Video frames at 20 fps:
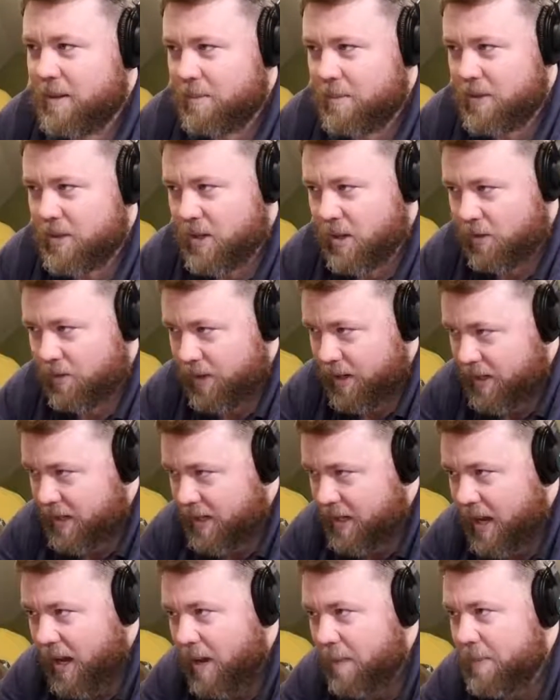don't read the
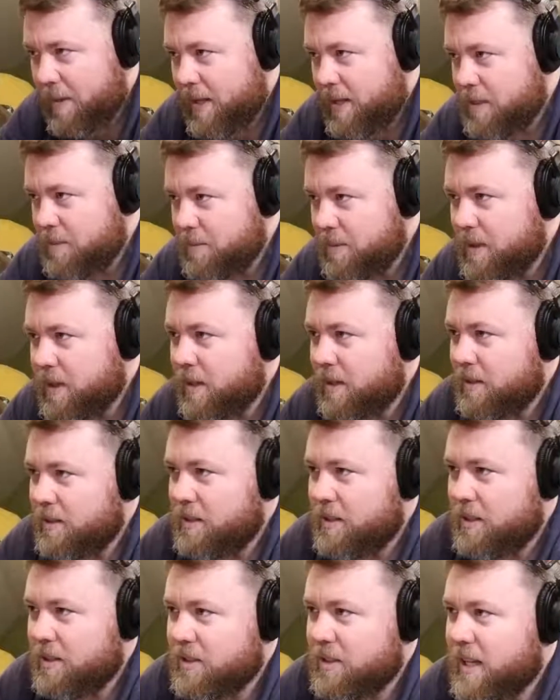comments
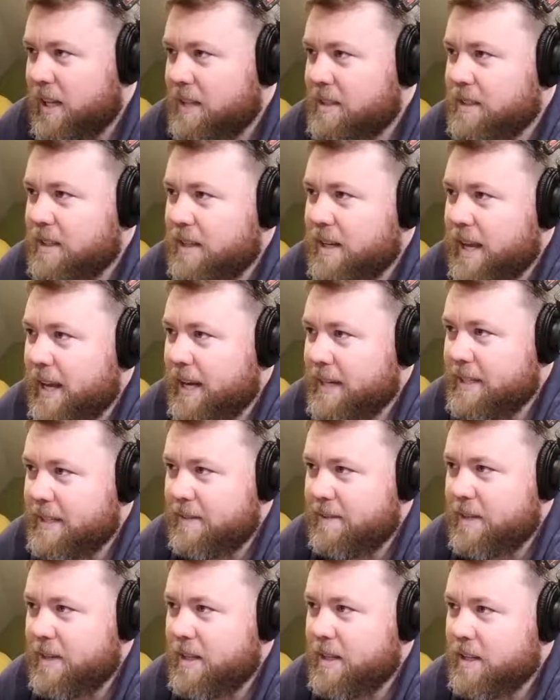because there's lots of
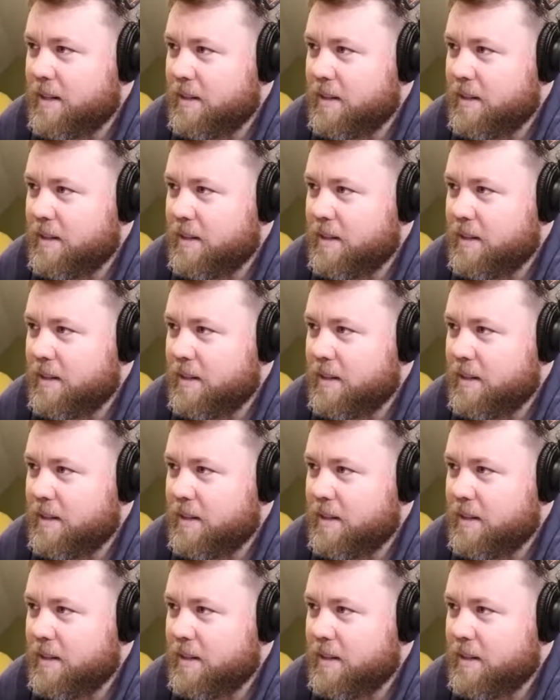negativity there.